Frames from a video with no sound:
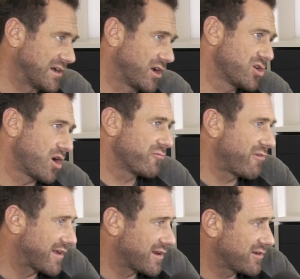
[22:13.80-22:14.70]
I
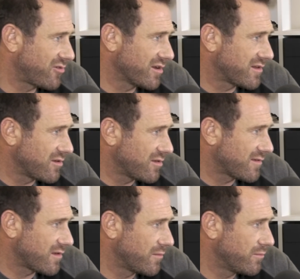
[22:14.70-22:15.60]
regularly try to do
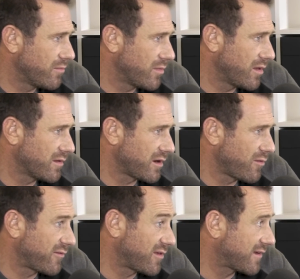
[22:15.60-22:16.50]
this. I don't know
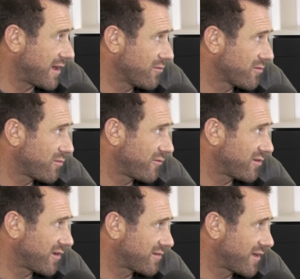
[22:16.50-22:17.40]
whether this counts, whether
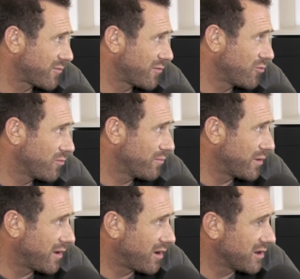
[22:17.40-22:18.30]
it's acceptable,
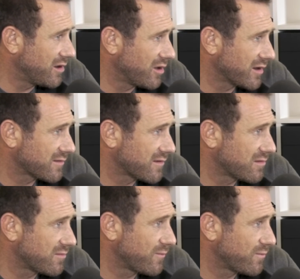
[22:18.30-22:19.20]
but I like
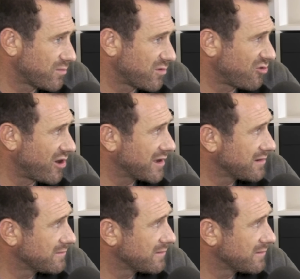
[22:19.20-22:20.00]
to train.